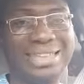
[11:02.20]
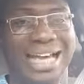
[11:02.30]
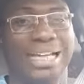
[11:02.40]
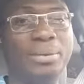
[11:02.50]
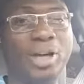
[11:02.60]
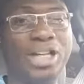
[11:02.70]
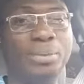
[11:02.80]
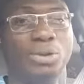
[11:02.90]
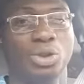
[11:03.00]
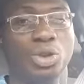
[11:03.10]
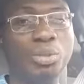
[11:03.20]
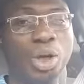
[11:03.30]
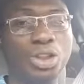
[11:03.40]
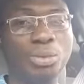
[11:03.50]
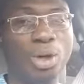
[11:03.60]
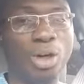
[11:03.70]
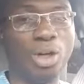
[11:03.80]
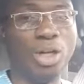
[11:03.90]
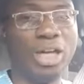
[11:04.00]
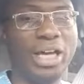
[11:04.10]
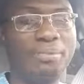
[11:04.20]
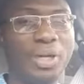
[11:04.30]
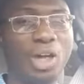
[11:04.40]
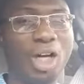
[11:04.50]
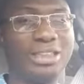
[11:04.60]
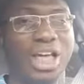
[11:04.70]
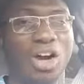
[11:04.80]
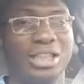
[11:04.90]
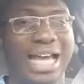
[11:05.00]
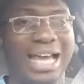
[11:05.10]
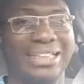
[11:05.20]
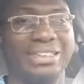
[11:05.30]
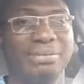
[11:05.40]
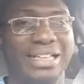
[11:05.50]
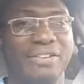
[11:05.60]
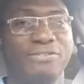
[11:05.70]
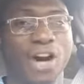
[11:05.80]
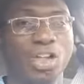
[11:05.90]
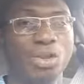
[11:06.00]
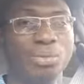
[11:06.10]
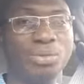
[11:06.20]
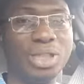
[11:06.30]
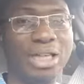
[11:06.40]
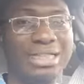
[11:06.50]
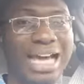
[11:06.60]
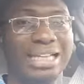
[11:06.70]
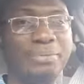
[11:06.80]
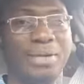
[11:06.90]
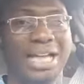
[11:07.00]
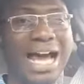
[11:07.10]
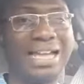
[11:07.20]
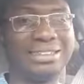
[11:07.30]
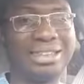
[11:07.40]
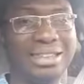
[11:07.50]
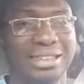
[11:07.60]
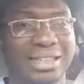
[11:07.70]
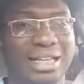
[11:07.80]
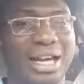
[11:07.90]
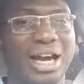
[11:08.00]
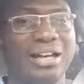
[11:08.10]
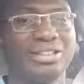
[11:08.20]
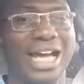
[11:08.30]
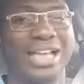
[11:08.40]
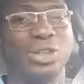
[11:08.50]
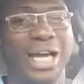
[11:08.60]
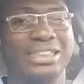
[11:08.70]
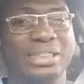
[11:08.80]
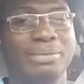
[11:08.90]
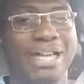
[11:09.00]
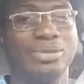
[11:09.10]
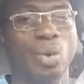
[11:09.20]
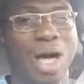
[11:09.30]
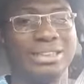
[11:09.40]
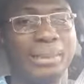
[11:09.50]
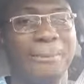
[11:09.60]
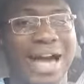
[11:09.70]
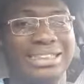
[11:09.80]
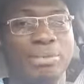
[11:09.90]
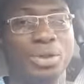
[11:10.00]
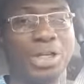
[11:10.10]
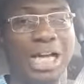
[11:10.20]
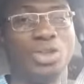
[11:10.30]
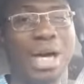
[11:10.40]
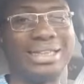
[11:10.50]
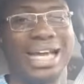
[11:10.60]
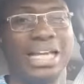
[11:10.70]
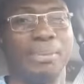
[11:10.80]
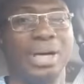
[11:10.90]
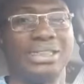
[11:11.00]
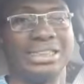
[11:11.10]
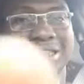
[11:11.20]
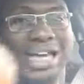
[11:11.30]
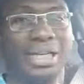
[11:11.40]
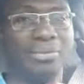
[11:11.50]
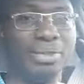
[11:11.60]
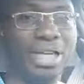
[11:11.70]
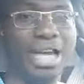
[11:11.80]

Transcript: they are unable to do much more because they underestimate the volume that they've been asked. Try to estimate what's the maximum you can do at any point in time,